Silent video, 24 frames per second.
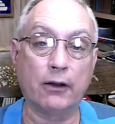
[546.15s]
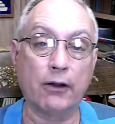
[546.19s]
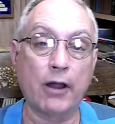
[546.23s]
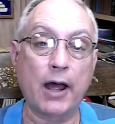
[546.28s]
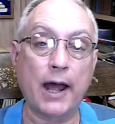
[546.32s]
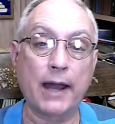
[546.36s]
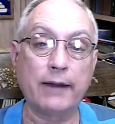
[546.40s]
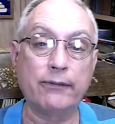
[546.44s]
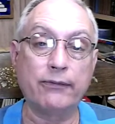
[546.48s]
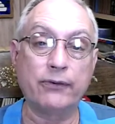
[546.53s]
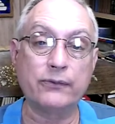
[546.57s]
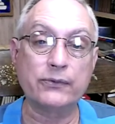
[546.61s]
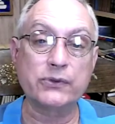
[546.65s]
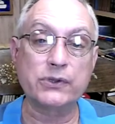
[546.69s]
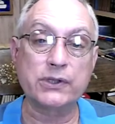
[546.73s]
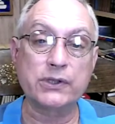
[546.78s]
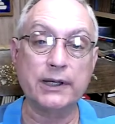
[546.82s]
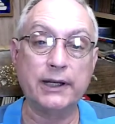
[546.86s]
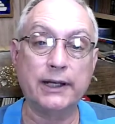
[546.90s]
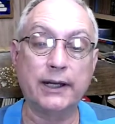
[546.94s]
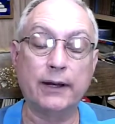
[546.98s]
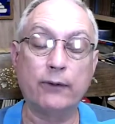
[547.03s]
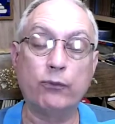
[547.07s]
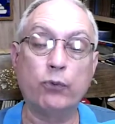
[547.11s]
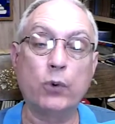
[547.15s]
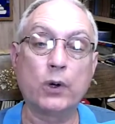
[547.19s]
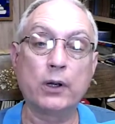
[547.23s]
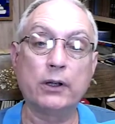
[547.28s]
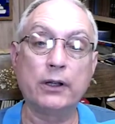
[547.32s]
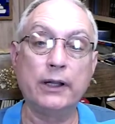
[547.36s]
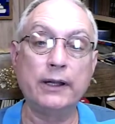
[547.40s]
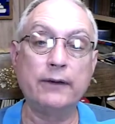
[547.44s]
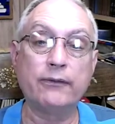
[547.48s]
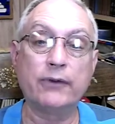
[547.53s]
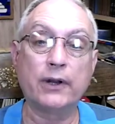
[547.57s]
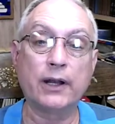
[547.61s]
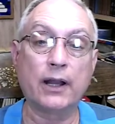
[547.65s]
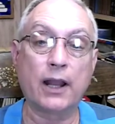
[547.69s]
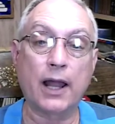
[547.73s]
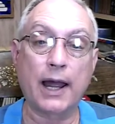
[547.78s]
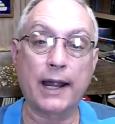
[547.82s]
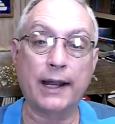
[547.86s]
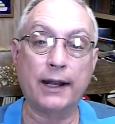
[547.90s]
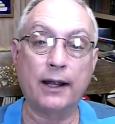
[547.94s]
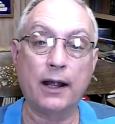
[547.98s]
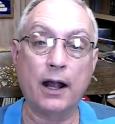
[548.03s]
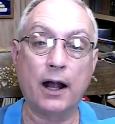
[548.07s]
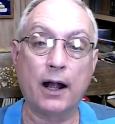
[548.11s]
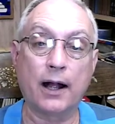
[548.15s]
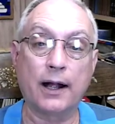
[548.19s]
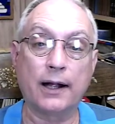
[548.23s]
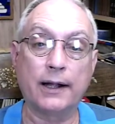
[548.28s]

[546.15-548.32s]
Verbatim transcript: of sin, if we're living like God